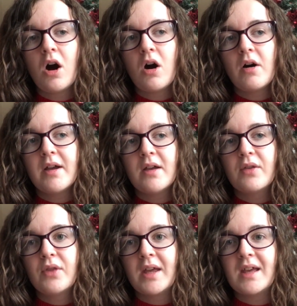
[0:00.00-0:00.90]
I
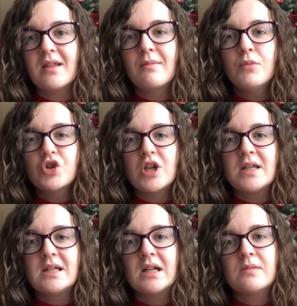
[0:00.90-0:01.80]
think it's much
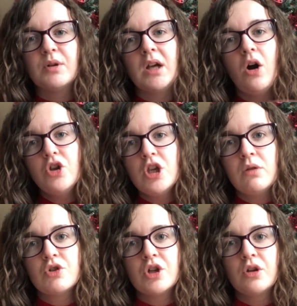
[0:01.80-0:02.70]
easier to put it on
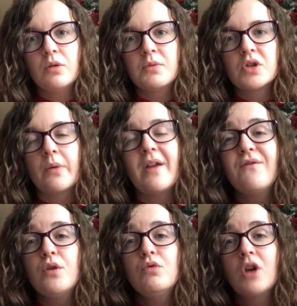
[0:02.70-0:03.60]
YouTube, so
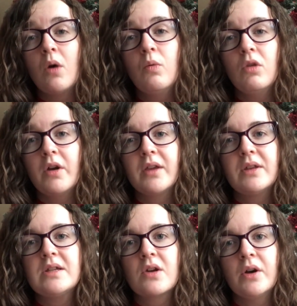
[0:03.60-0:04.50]
if you don't like
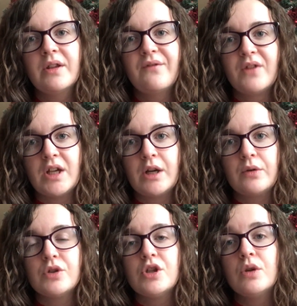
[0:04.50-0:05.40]
these kind of
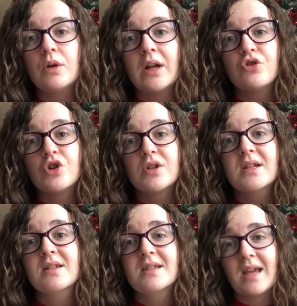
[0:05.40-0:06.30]
videos, you can just
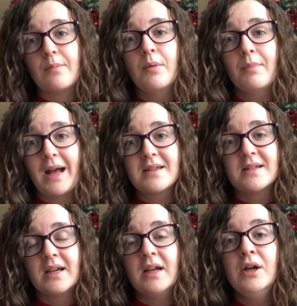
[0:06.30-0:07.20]
skip
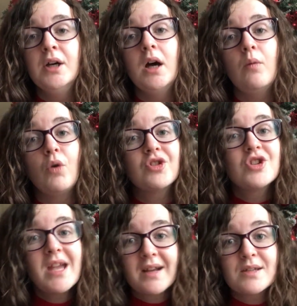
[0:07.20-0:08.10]
past it and
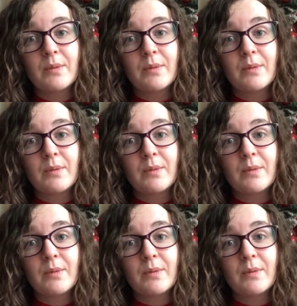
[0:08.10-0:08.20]
watch next